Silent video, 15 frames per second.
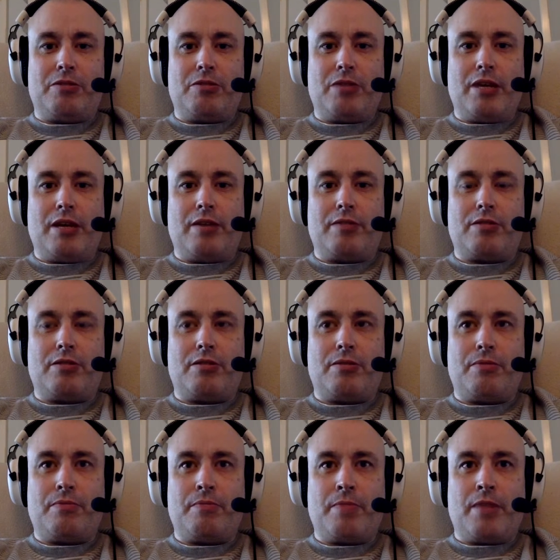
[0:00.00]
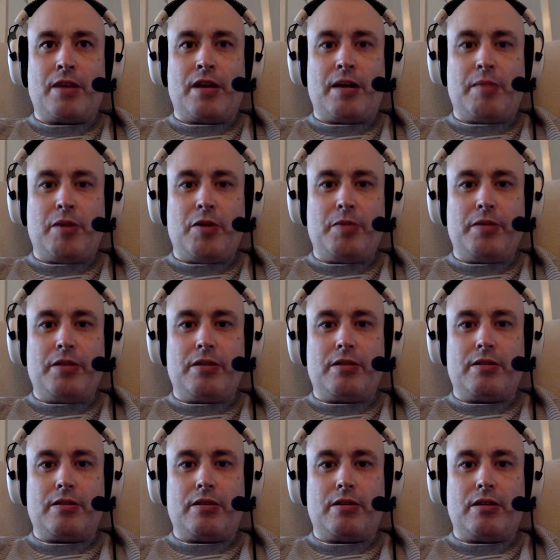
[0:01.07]
So I'm
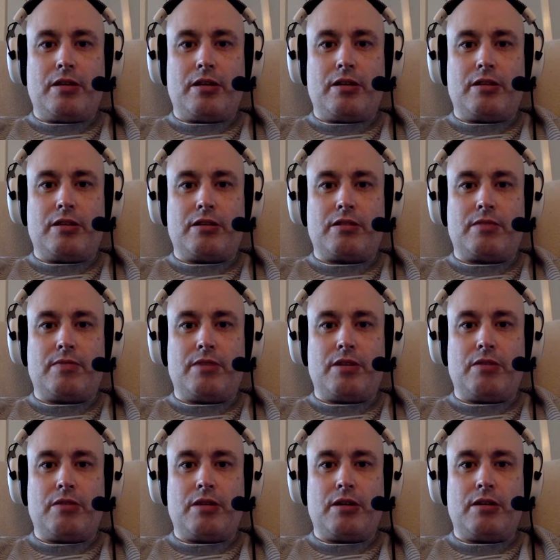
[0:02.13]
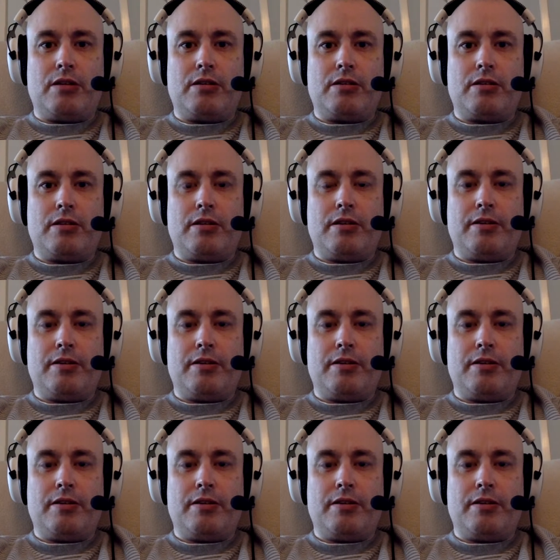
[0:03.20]
hoping that you like this video, guys.